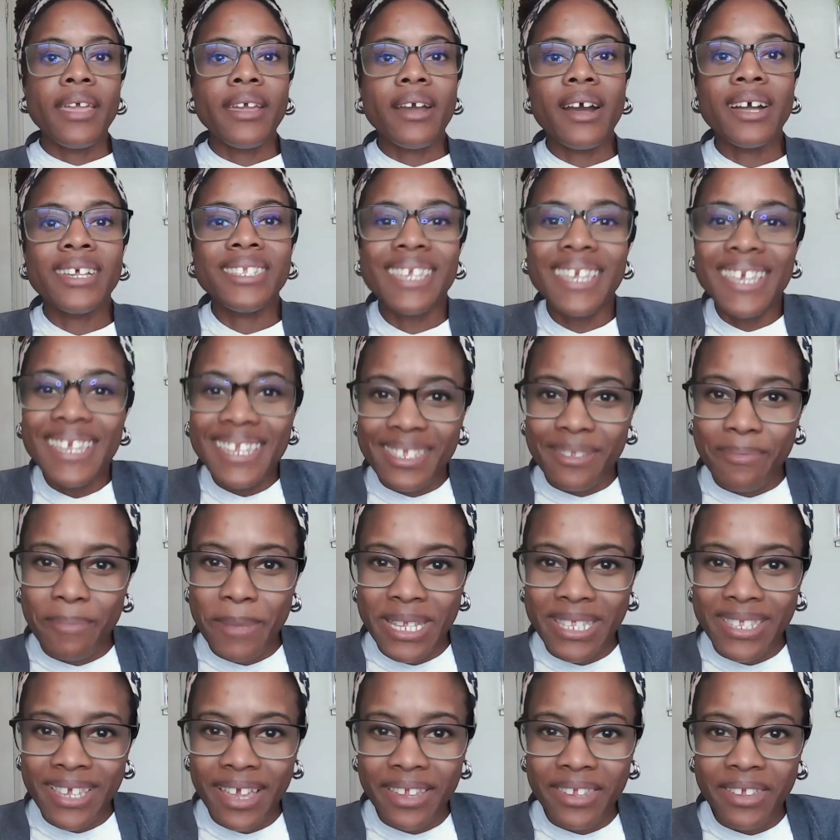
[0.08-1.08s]
guys, it is
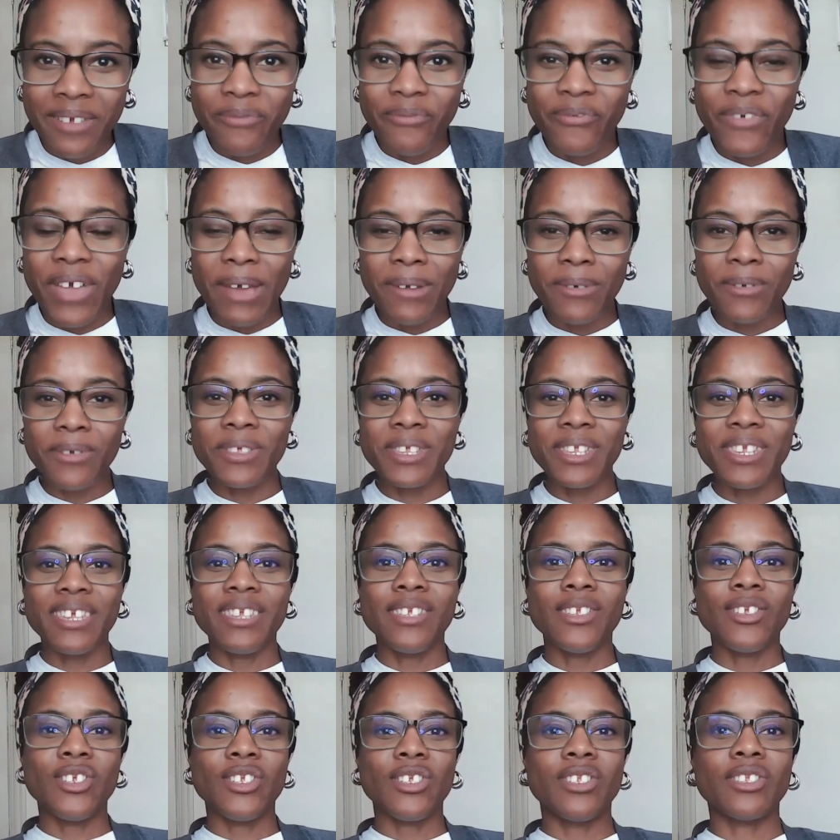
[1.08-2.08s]
me, Tanya, founder of the
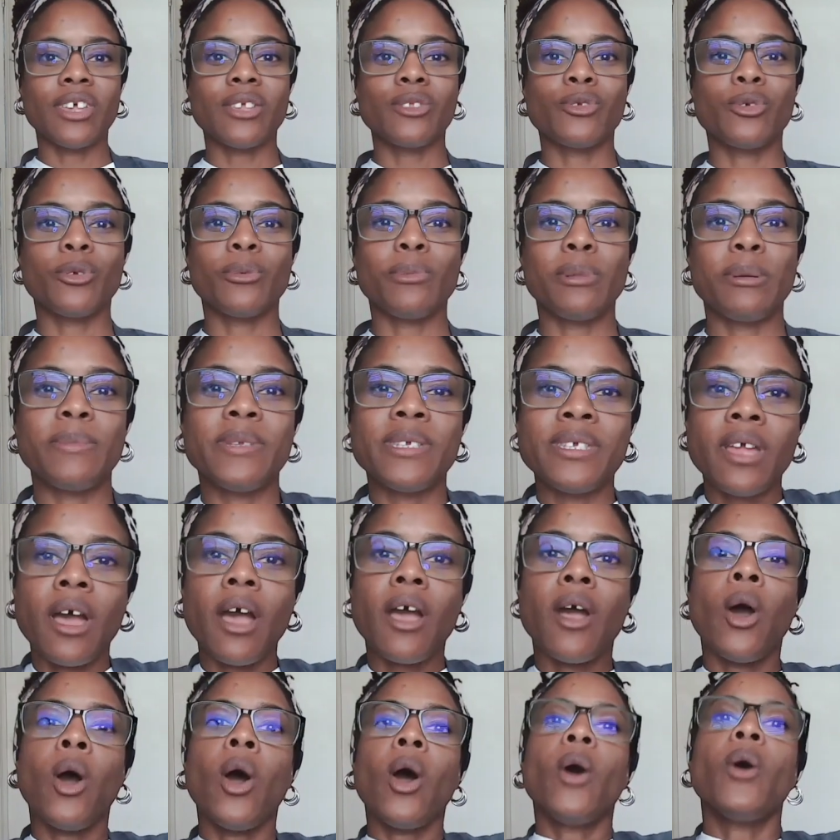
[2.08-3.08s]
TNG Design Group Limited.
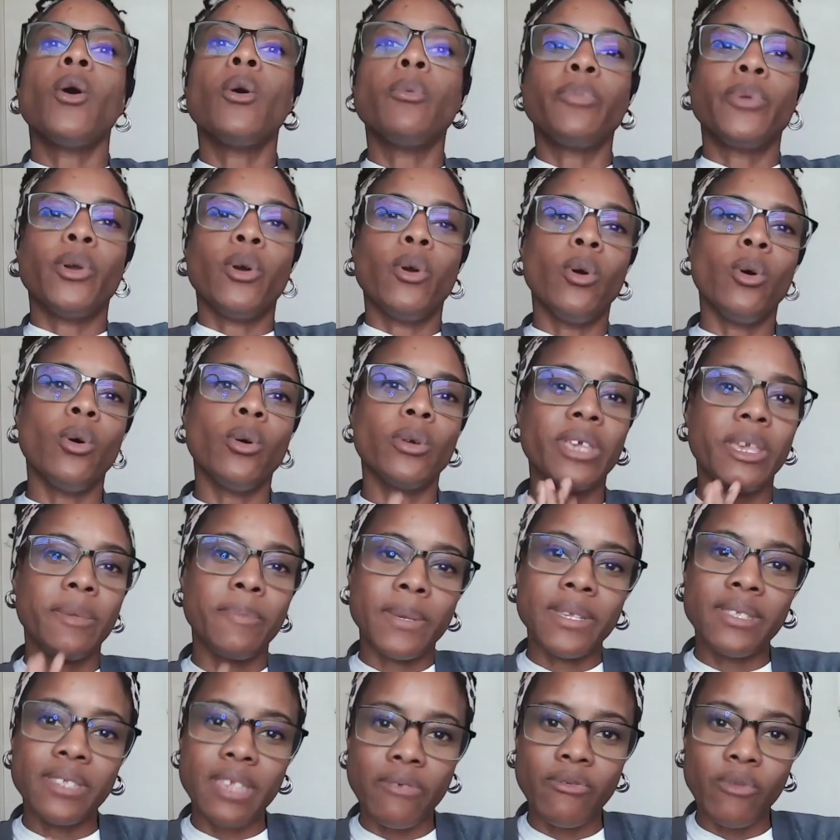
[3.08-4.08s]
I hope you're all
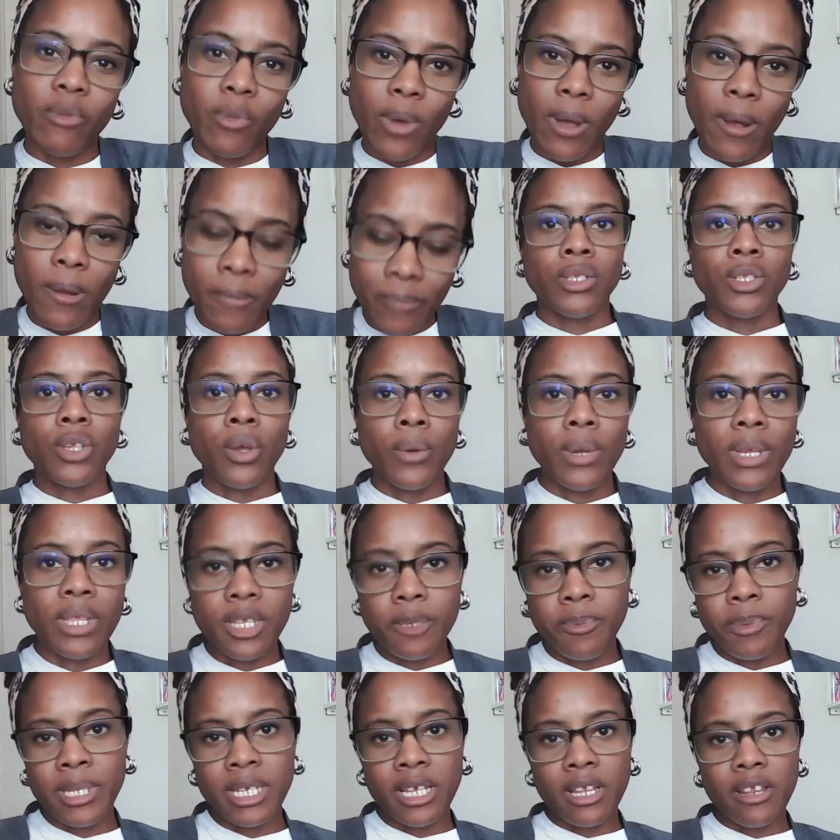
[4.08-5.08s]
keeping safe and well. So in
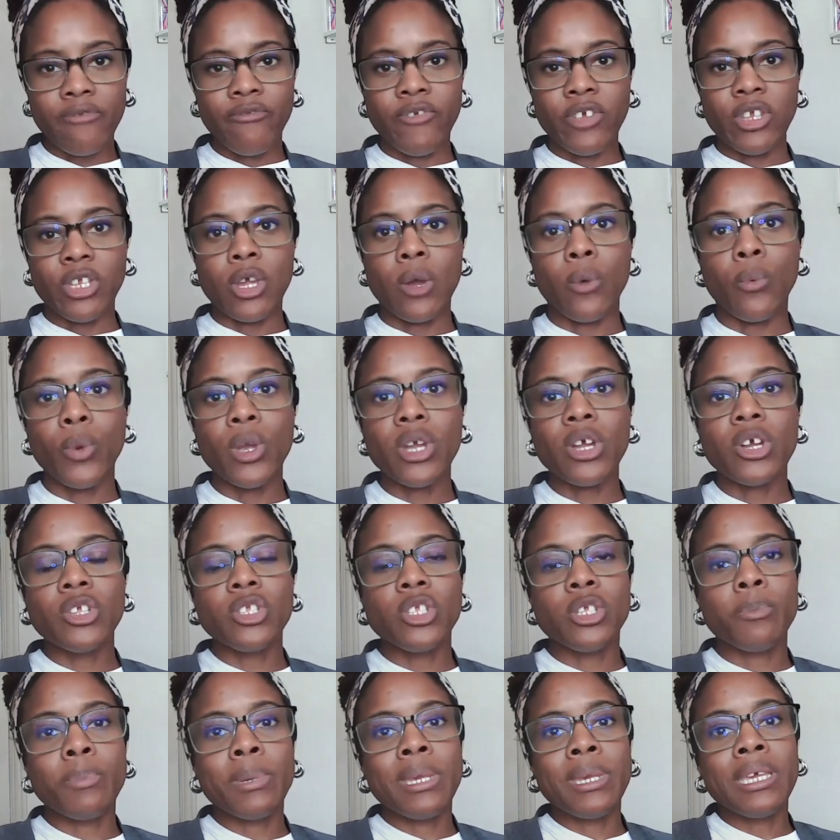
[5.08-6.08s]
this particular video, we're going
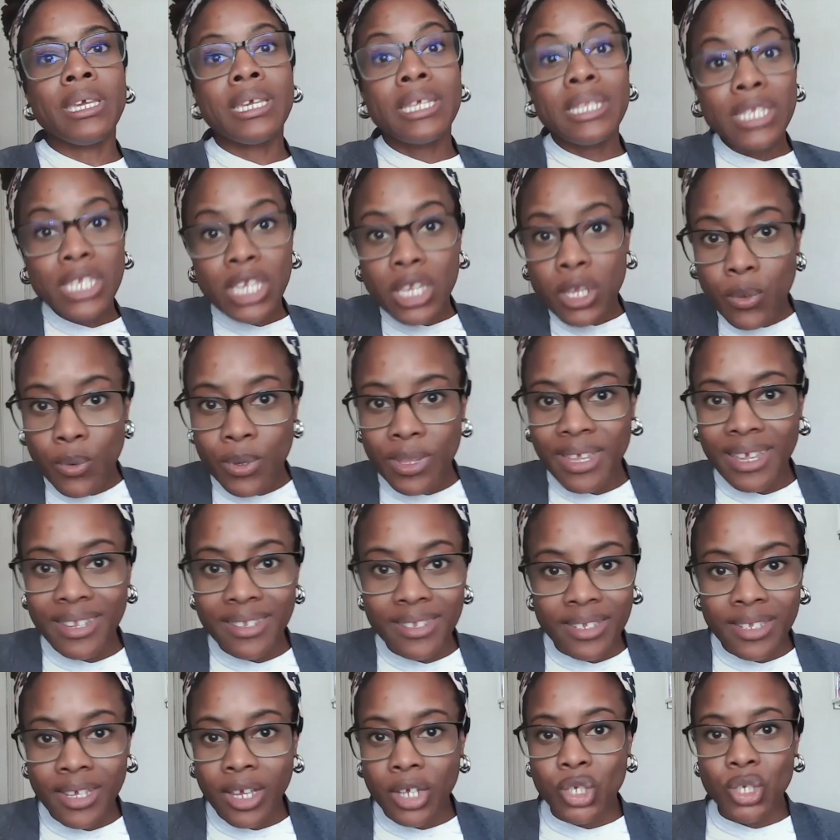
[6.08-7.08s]
to be continuing that
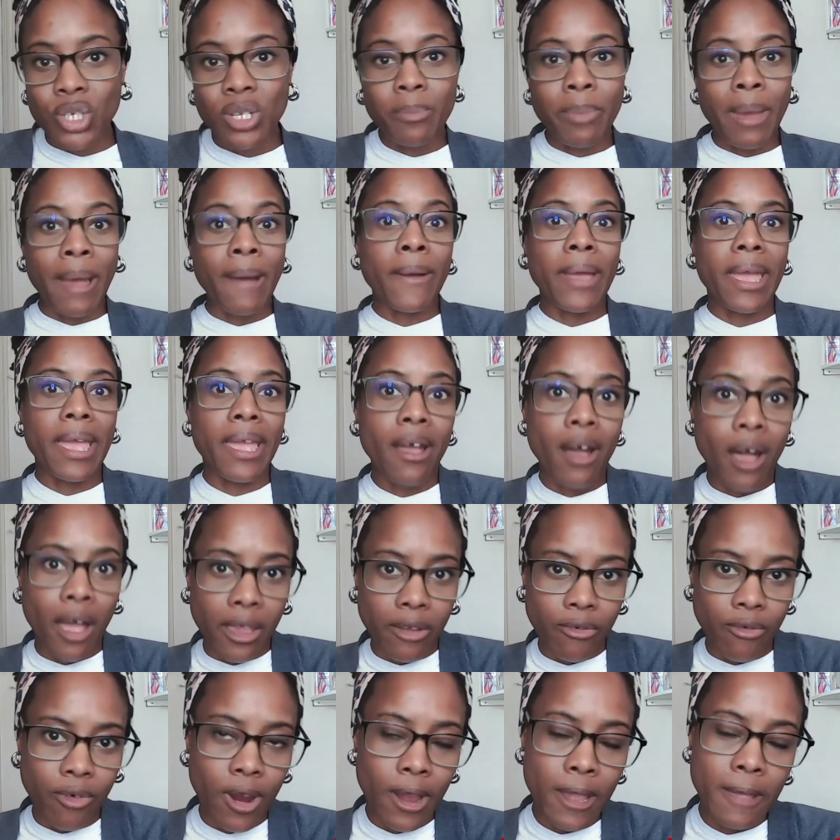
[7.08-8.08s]
discussion about AI,
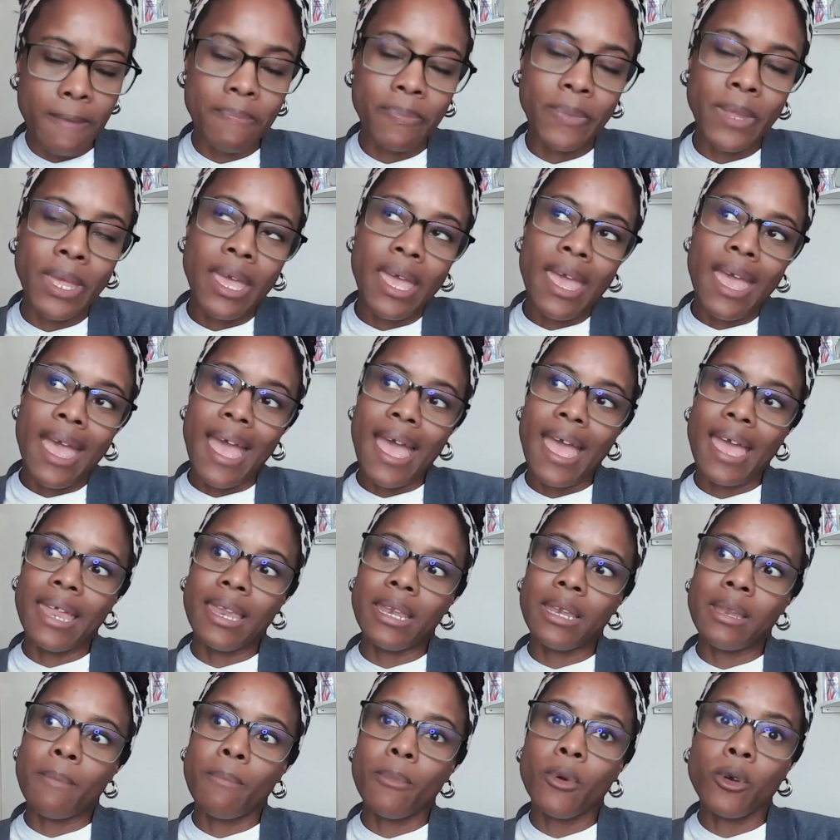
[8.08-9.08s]
right?
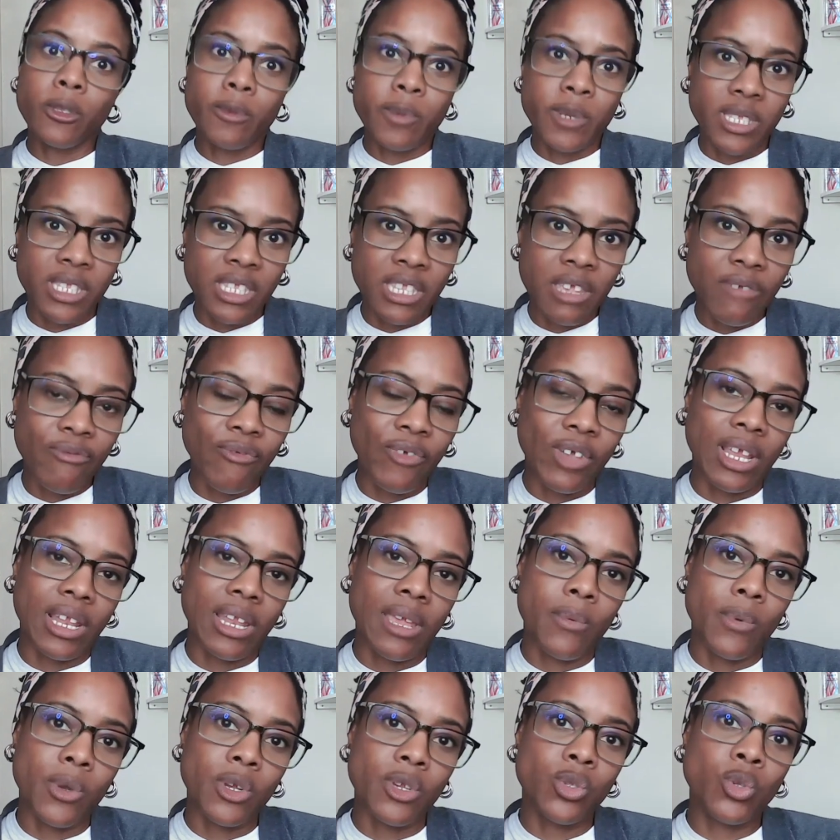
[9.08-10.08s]
And more specifically,
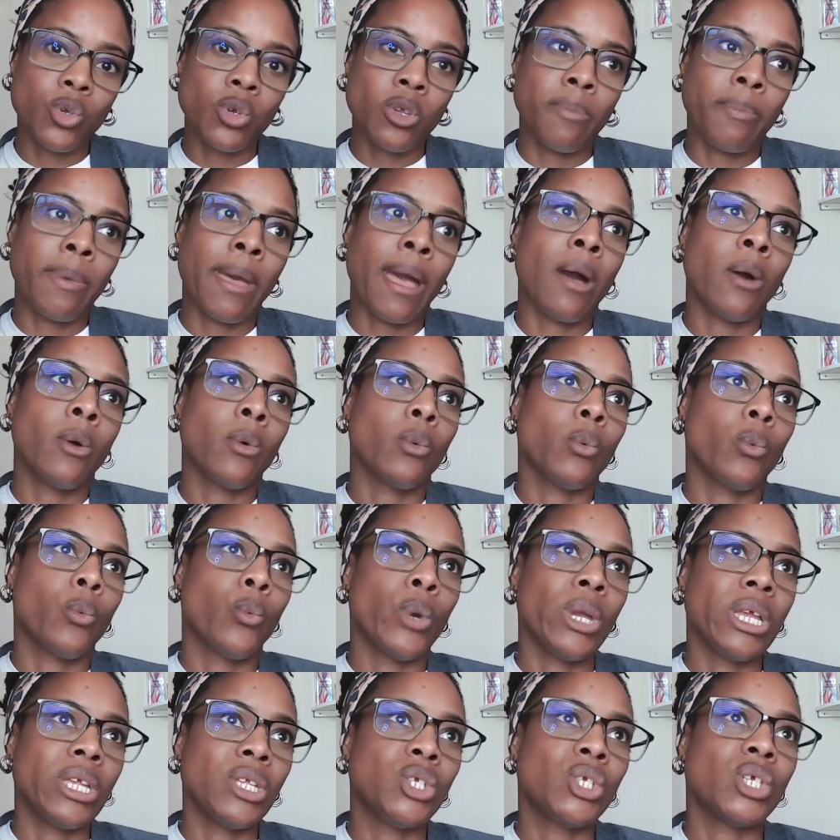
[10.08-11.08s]
we're going to talk about
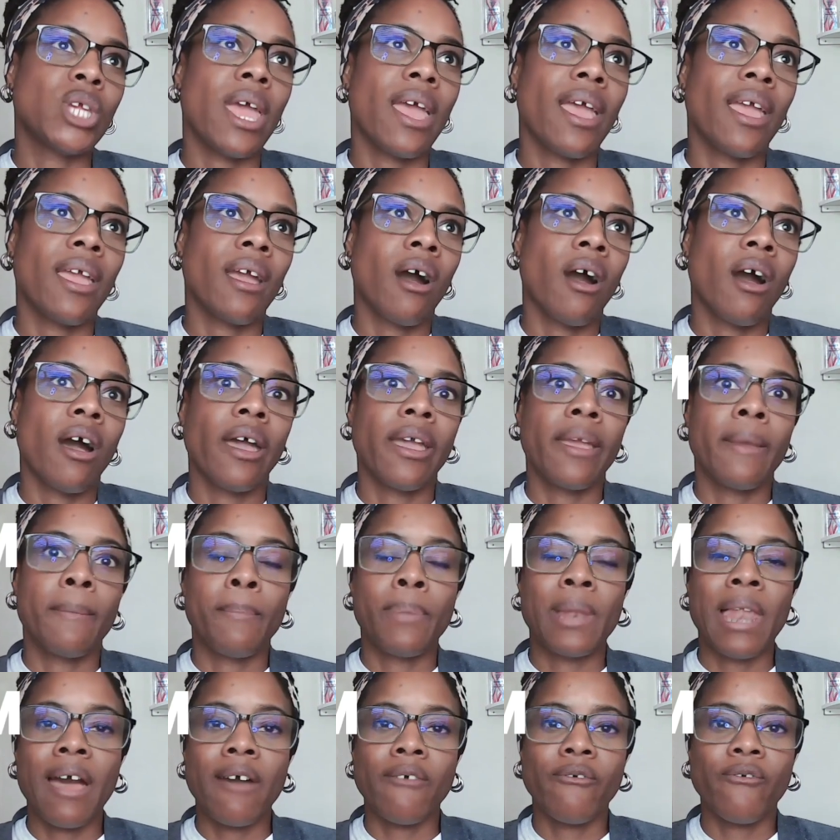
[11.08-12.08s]
which AI
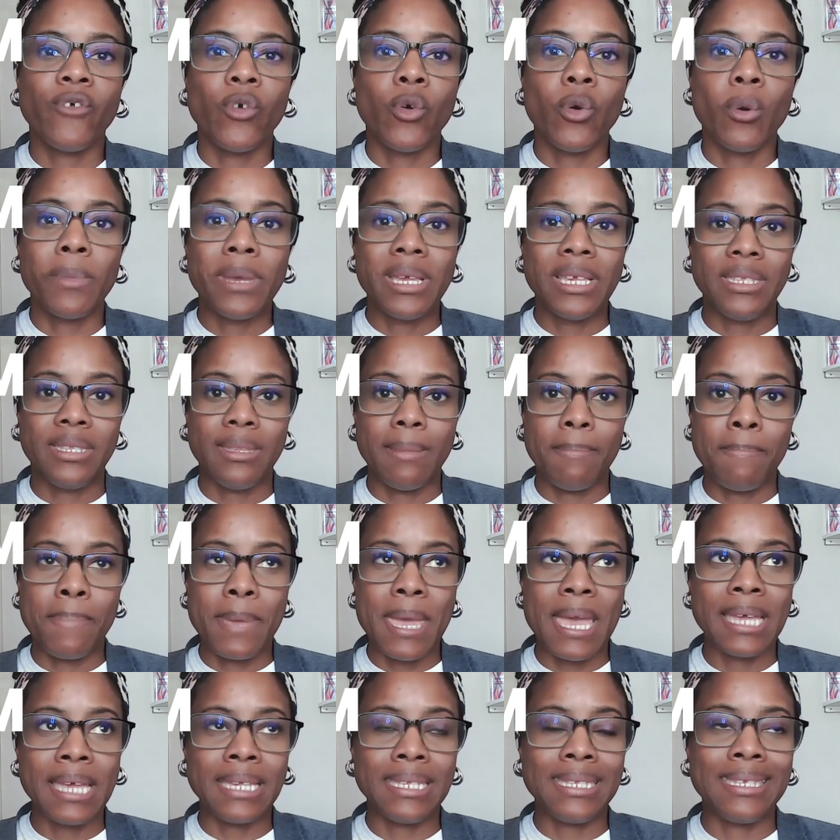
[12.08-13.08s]
platform is the
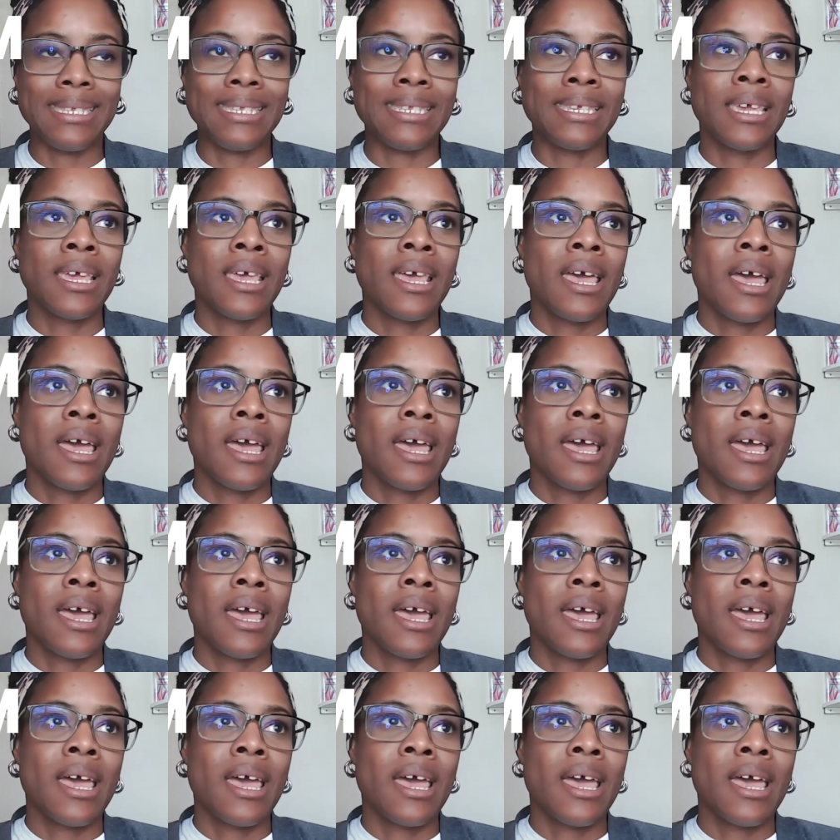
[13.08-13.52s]
best.